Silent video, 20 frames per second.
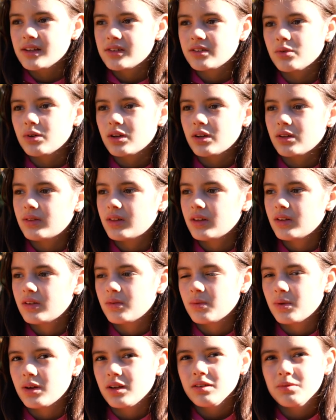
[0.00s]
asked her what it,
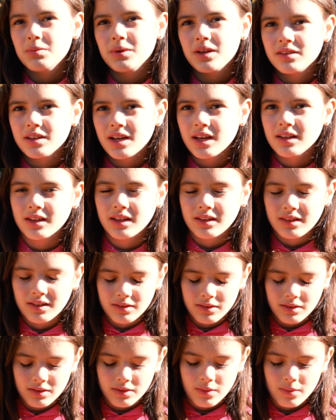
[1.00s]
this was because it had like
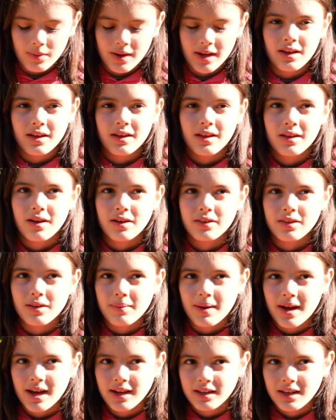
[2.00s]
these little white on the
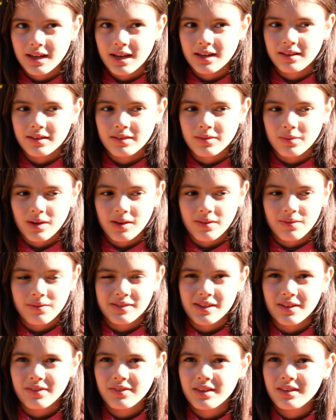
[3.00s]
back. It had this white
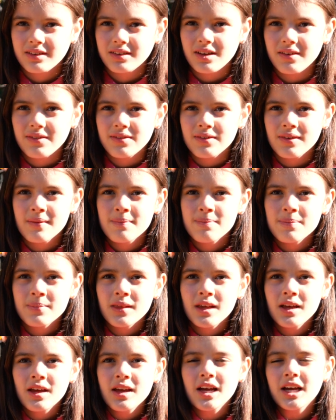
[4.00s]
fluffy stuff.
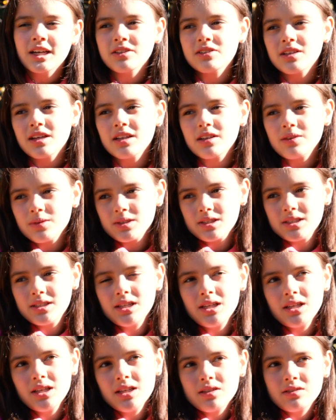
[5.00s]
And she said it was
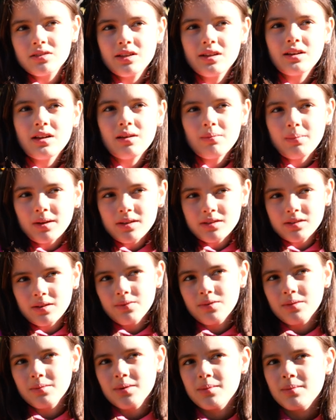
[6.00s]
tea, so then I picked some
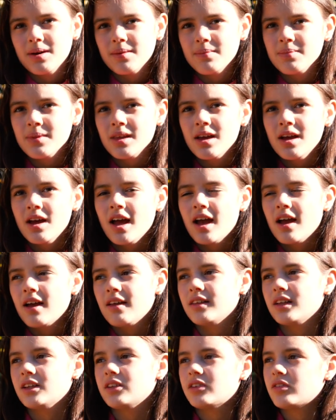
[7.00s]
for my mom.
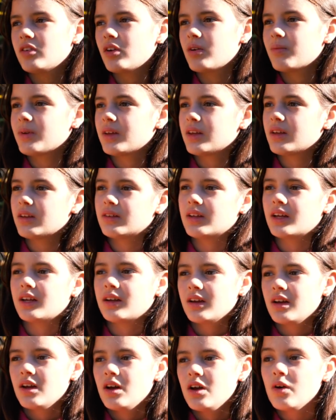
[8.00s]
And then she told me
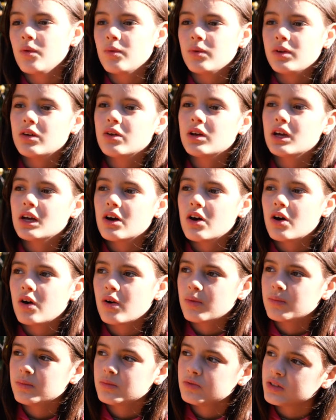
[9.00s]
like, when you get
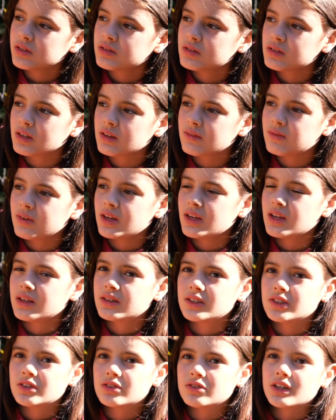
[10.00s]
home, just leave it in
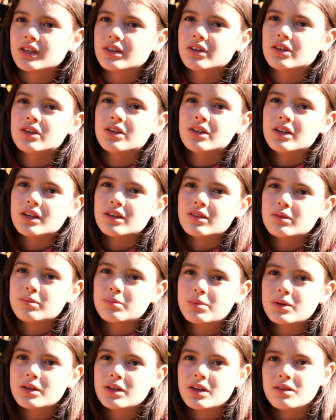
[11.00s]
a strainer and
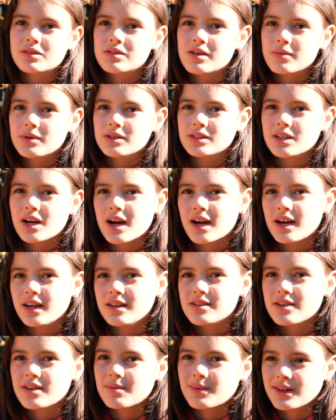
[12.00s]
put it somewhere high
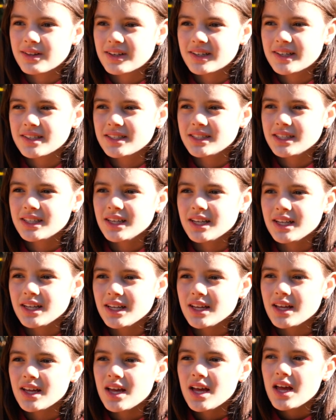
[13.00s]
so your brother doesn't get
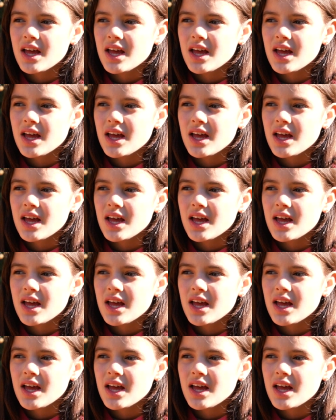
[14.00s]
it